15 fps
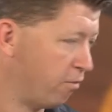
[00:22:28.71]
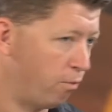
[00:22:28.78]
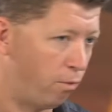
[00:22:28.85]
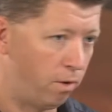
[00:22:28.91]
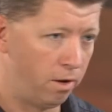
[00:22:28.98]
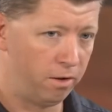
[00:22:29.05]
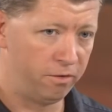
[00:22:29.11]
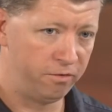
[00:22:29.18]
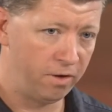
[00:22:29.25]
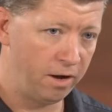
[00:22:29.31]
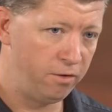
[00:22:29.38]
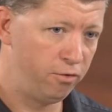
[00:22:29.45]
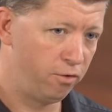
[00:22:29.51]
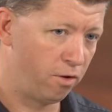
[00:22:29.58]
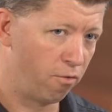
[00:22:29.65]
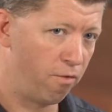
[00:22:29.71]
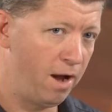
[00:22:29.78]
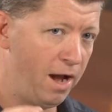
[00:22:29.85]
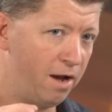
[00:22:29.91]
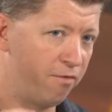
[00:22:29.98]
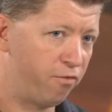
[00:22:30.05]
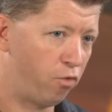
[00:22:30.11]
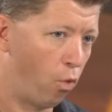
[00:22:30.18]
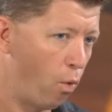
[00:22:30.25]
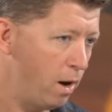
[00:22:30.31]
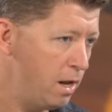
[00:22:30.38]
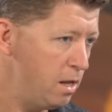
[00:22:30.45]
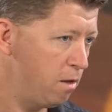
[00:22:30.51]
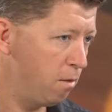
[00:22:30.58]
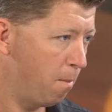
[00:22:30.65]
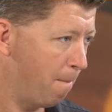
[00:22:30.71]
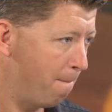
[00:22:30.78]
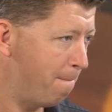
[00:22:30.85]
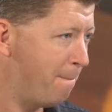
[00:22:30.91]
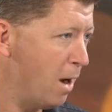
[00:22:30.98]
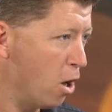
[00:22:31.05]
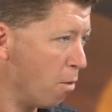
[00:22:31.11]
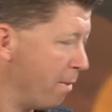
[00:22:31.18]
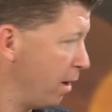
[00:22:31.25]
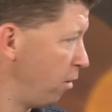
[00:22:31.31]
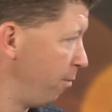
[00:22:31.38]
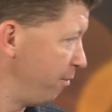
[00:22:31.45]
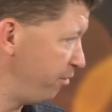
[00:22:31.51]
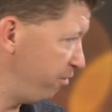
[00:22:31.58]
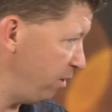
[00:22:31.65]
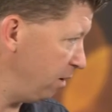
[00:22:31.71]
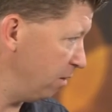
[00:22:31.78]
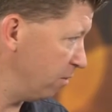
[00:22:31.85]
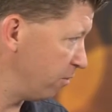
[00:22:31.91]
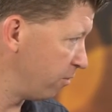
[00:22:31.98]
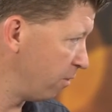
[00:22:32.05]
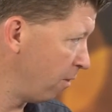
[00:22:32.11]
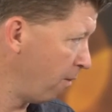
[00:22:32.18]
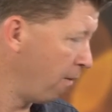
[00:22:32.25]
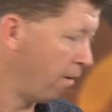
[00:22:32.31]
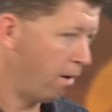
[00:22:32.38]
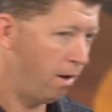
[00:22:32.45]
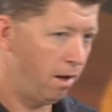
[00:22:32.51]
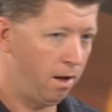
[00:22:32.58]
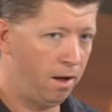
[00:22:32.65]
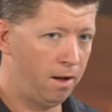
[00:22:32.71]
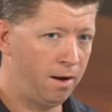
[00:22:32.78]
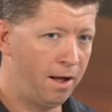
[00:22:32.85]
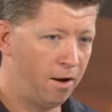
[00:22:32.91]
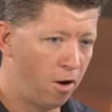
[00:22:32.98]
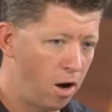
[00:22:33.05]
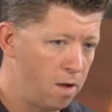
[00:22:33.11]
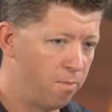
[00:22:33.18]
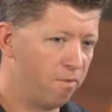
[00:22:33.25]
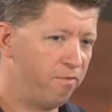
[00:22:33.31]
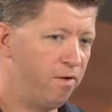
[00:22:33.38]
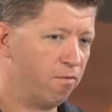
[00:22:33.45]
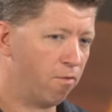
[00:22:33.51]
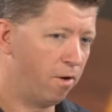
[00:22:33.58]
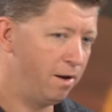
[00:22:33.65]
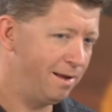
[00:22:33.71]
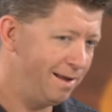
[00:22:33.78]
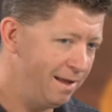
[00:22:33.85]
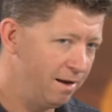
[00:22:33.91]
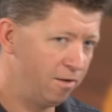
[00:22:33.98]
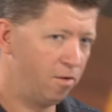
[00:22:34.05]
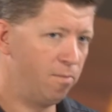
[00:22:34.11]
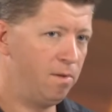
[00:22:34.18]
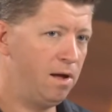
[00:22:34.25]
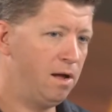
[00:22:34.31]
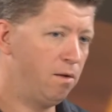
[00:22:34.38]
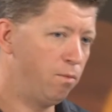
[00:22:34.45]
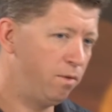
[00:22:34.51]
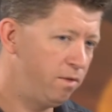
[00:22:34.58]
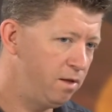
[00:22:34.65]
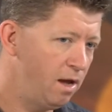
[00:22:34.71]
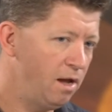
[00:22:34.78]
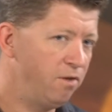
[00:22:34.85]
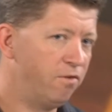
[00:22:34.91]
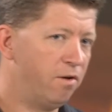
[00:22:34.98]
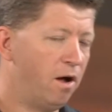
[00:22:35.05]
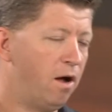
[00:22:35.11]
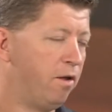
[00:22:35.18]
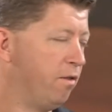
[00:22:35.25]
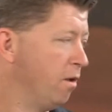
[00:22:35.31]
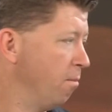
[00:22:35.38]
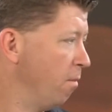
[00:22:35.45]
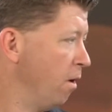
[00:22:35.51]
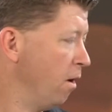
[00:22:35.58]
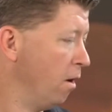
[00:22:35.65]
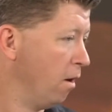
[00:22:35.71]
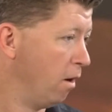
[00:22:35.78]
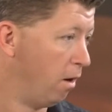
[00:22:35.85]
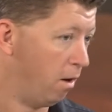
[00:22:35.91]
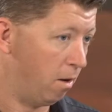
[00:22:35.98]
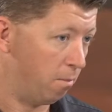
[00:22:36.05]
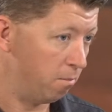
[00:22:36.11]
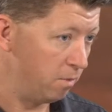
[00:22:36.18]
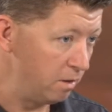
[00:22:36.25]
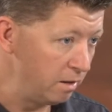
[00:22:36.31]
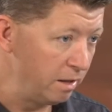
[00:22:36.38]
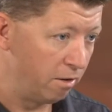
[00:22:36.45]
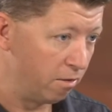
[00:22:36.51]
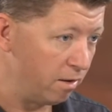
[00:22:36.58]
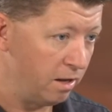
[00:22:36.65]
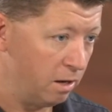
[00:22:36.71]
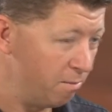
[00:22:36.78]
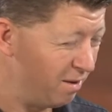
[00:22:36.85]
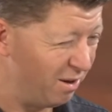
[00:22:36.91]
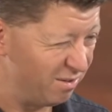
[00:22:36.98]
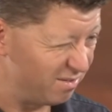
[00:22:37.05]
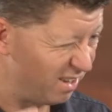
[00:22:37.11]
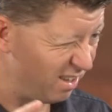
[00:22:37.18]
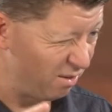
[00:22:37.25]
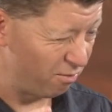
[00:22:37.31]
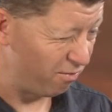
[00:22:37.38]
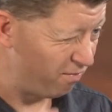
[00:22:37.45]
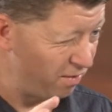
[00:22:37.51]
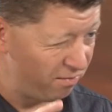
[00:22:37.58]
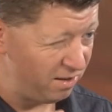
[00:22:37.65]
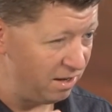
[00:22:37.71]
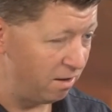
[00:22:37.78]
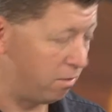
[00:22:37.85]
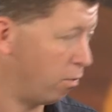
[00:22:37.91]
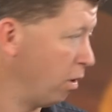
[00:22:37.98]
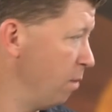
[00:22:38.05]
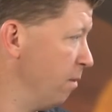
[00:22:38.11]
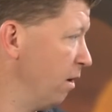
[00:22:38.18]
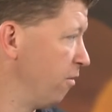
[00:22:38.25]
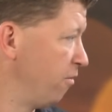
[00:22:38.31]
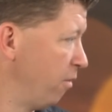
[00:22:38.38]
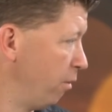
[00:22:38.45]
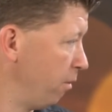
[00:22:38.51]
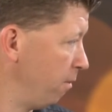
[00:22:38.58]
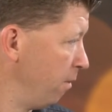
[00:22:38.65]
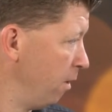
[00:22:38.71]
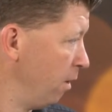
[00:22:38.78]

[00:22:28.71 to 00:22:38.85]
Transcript: was I took a rack of 20 bare metal machines and had Hyper-V running in a domain with the agent on them, literally in about, I think it was 15 to 20 minutes total,